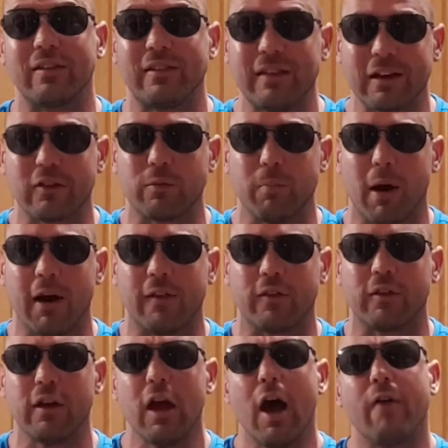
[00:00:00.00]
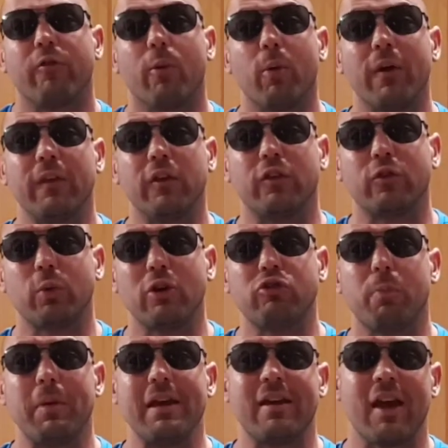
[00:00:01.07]
6 months from when the
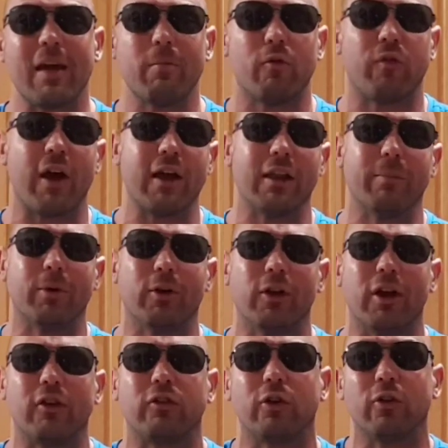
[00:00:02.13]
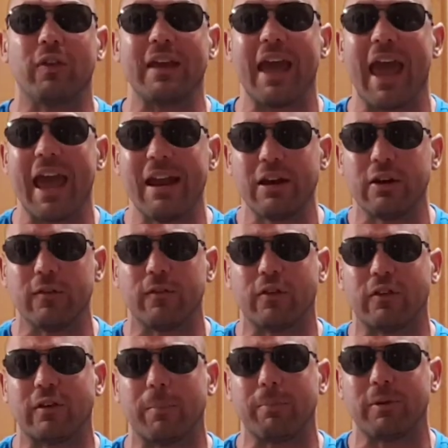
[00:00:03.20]
Switch became available until the end of
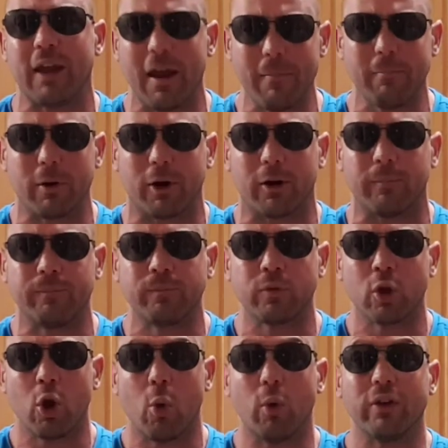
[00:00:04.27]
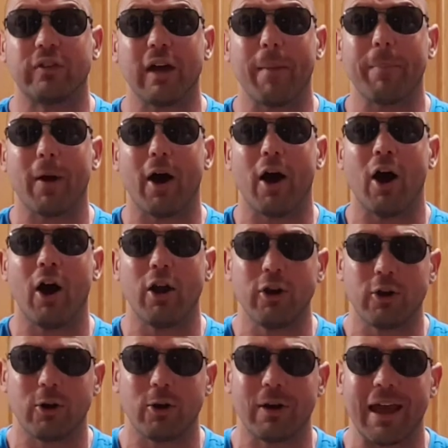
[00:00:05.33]
September was up
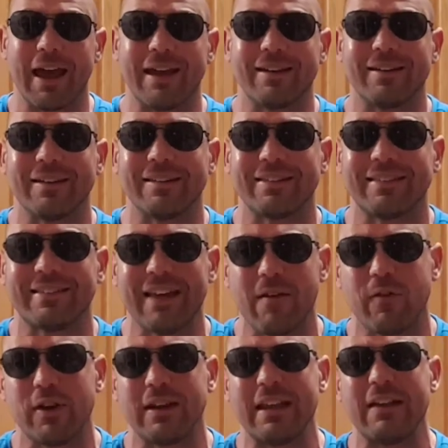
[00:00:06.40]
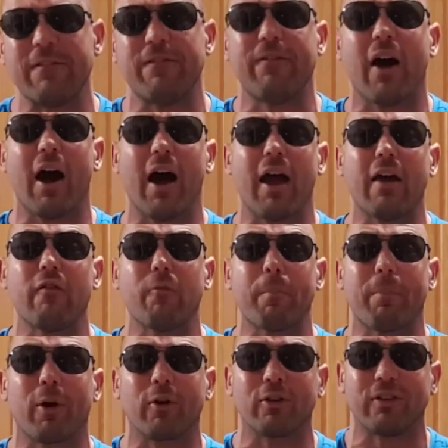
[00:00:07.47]

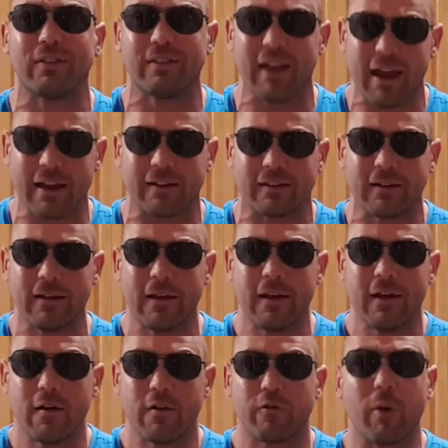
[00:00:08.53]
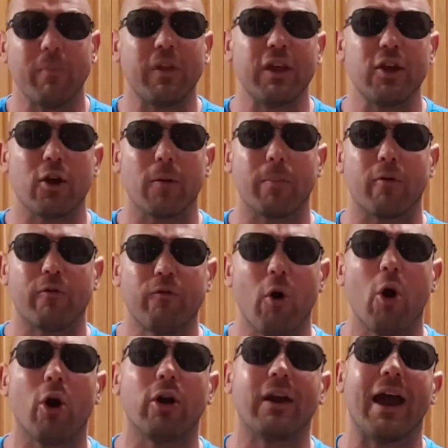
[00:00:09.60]
175% from the year
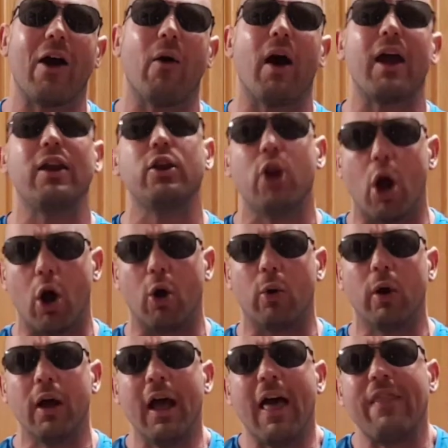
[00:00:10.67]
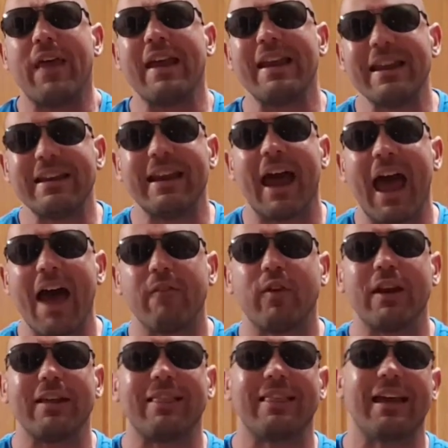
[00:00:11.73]
before. Now, I know they didn't have
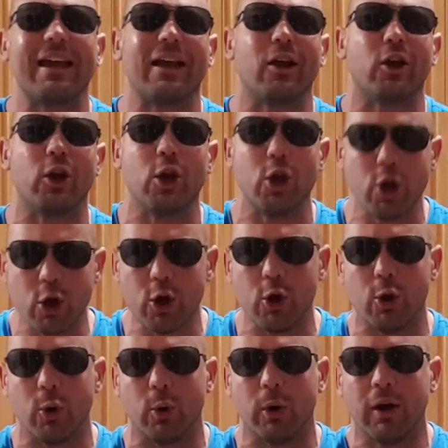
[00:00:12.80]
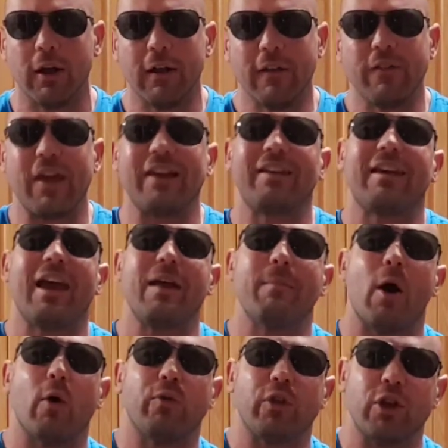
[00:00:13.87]
anything new that came
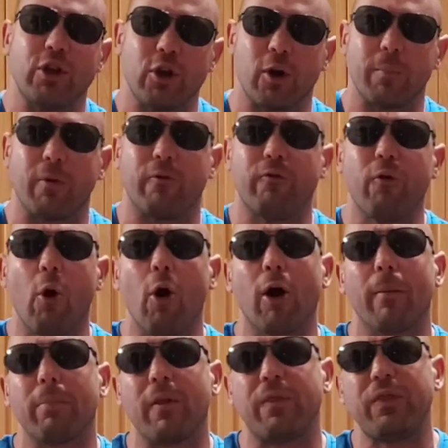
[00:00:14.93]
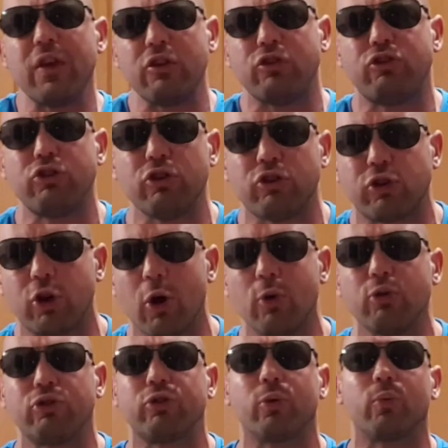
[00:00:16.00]
out the year before, but this just
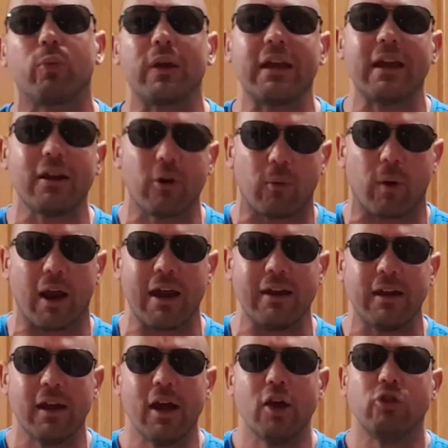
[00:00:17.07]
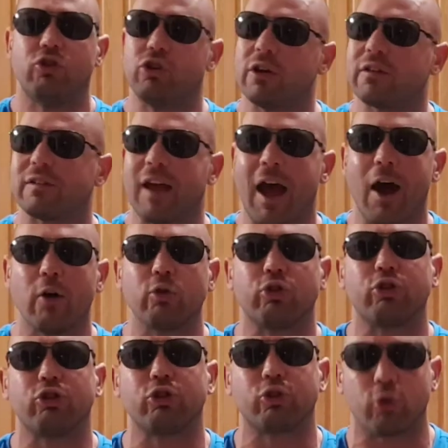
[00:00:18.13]
goes to reiterate just how
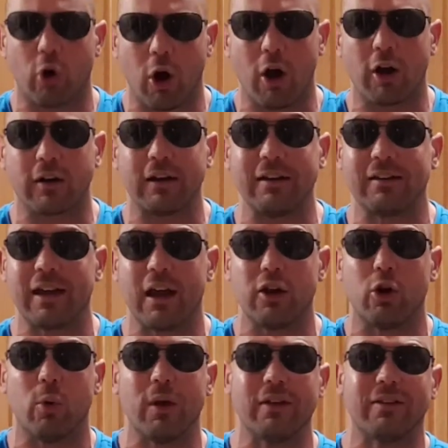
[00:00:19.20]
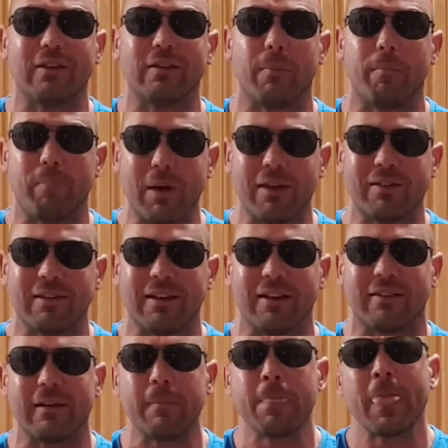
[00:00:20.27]
strong Nintendo is as a
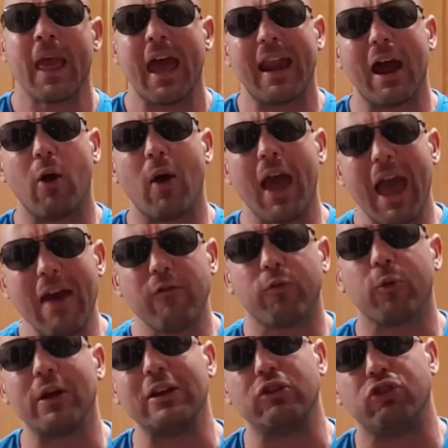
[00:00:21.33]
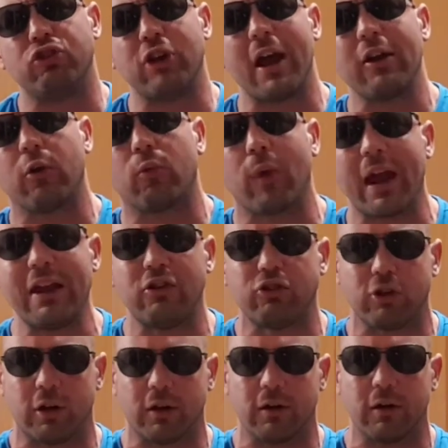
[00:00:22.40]
business and how every
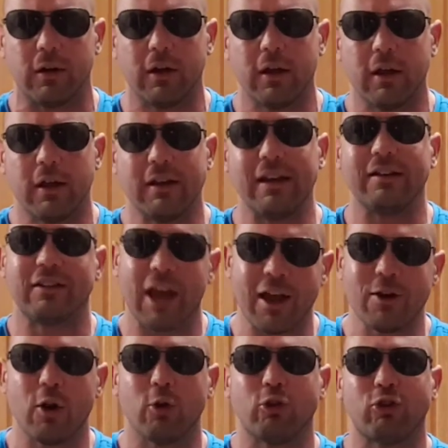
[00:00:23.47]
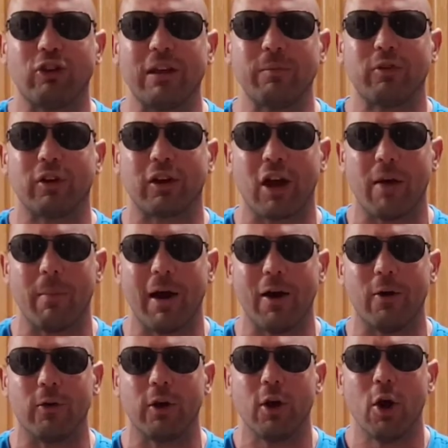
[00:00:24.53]
generation Nintendo seems to come
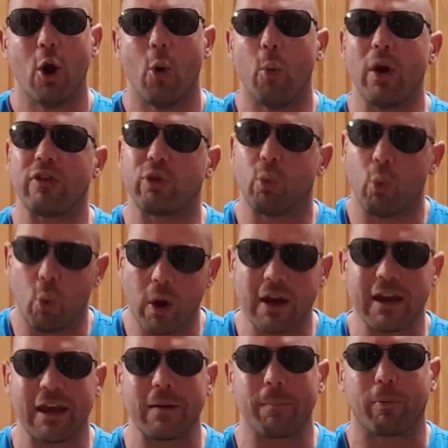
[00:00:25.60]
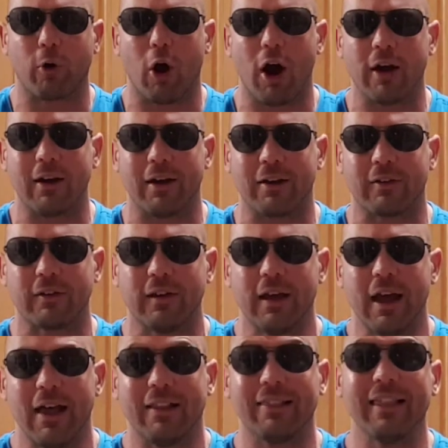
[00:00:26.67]
out with winning products.
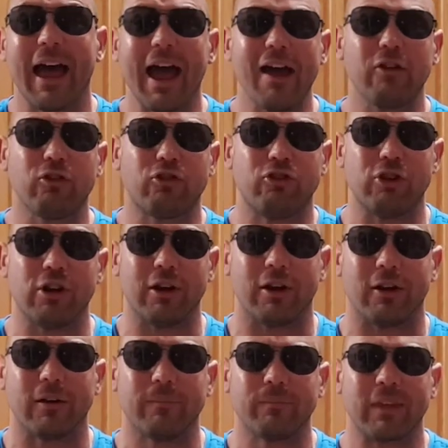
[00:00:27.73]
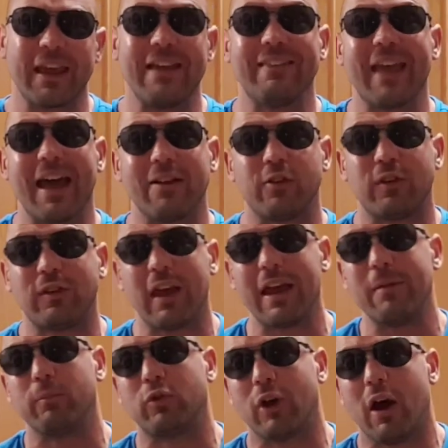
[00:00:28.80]
Last year, in that
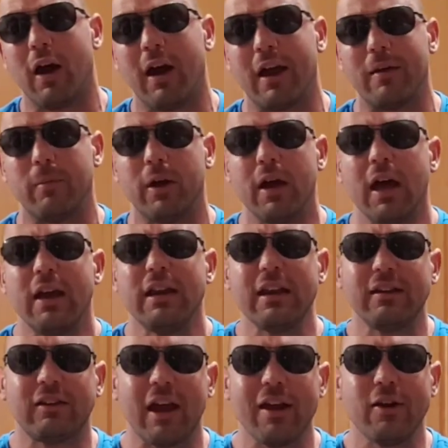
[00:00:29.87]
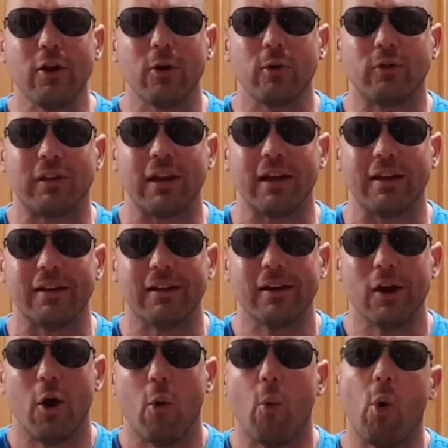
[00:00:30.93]
same time, Nintendo did
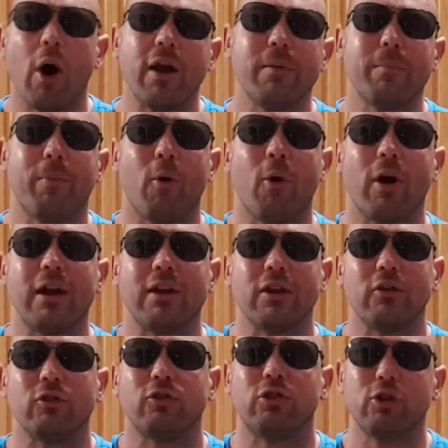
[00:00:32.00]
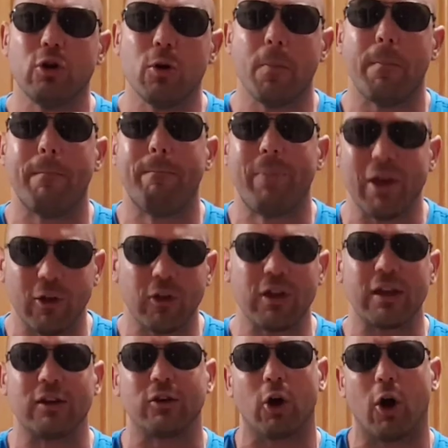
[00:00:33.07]
$1.2
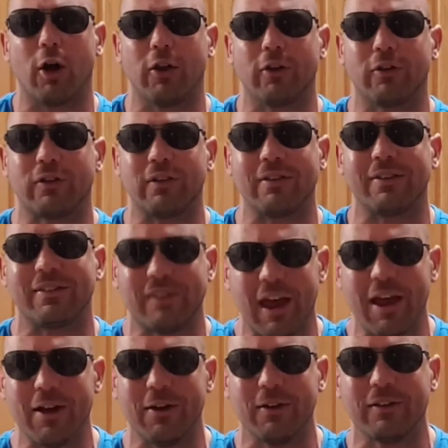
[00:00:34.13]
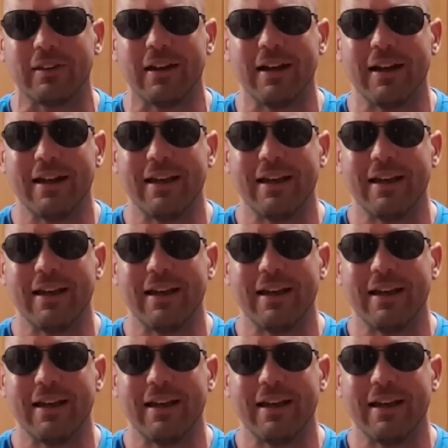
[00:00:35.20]
billion in sales.